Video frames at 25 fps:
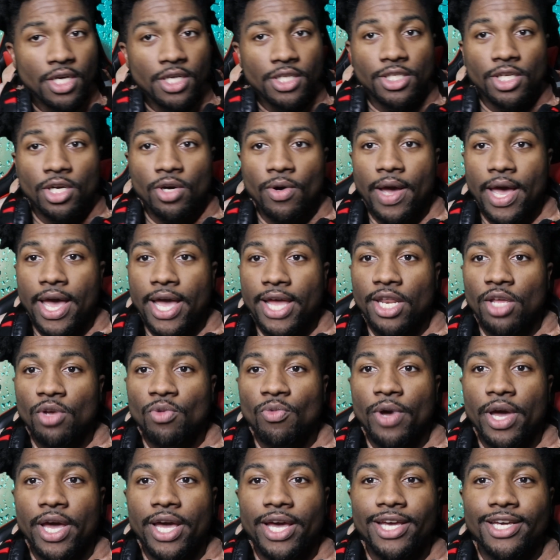So
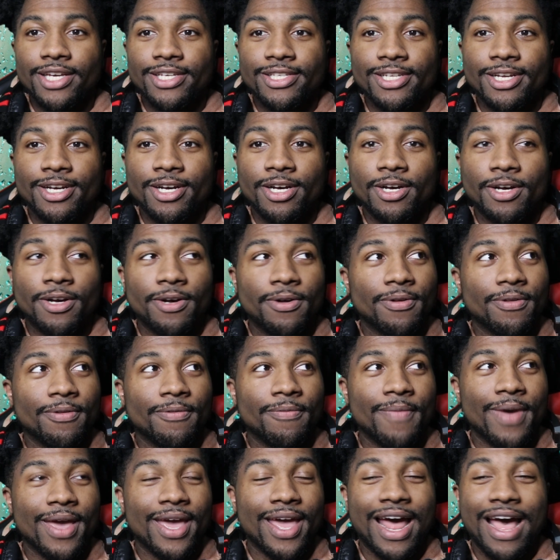anyways, man,
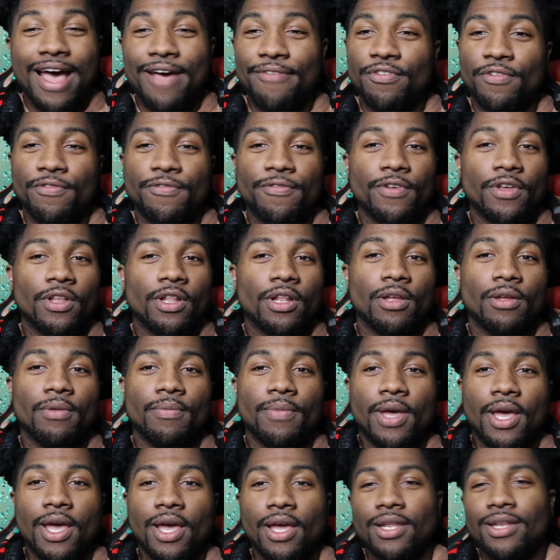I have a feeling,
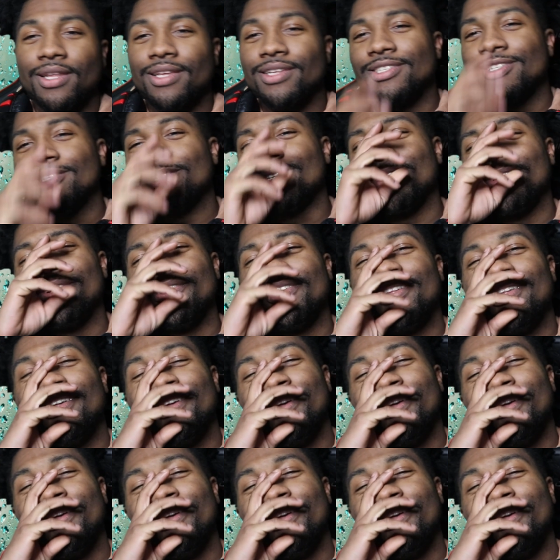man, this is gonna,